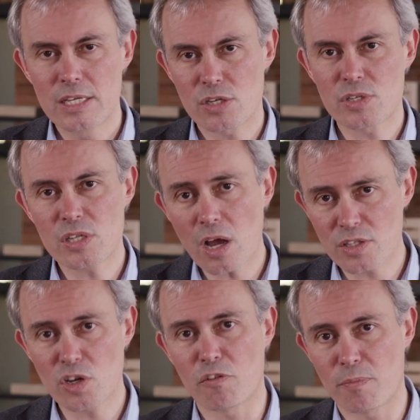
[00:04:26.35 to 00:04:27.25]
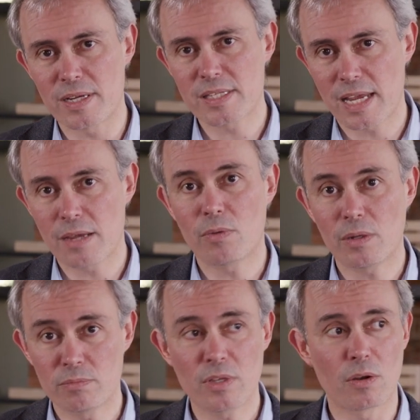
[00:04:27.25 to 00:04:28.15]
So start off by saying,
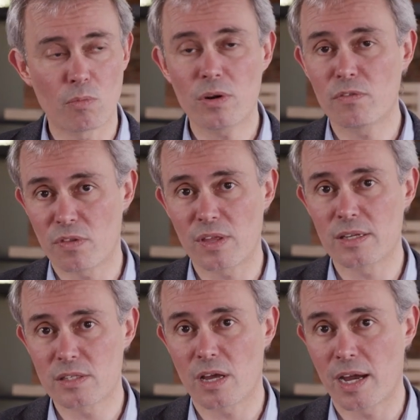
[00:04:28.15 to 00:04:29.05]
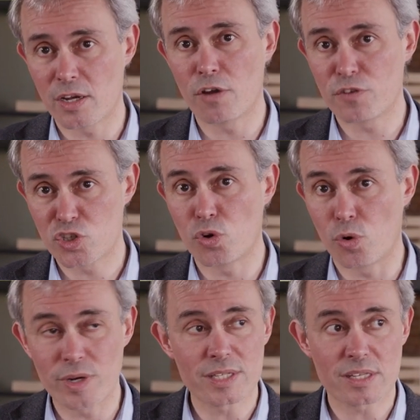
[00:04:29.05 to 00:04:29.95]
well, one of the things that I know for
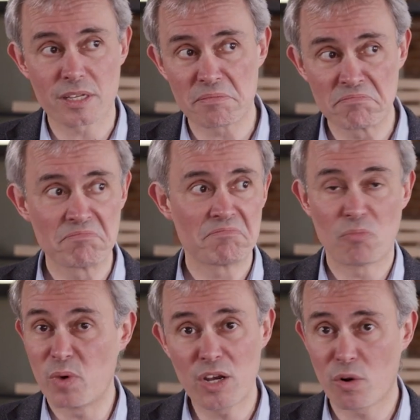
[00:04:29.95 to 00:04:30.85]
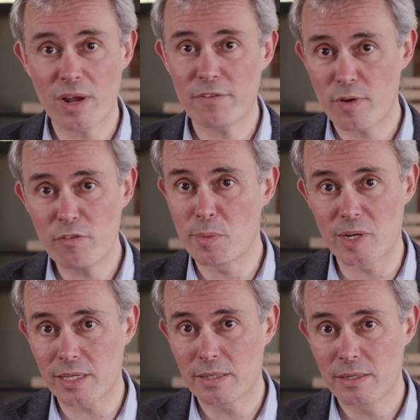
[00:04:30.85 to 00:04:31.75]
sure is that we're not right for everybody.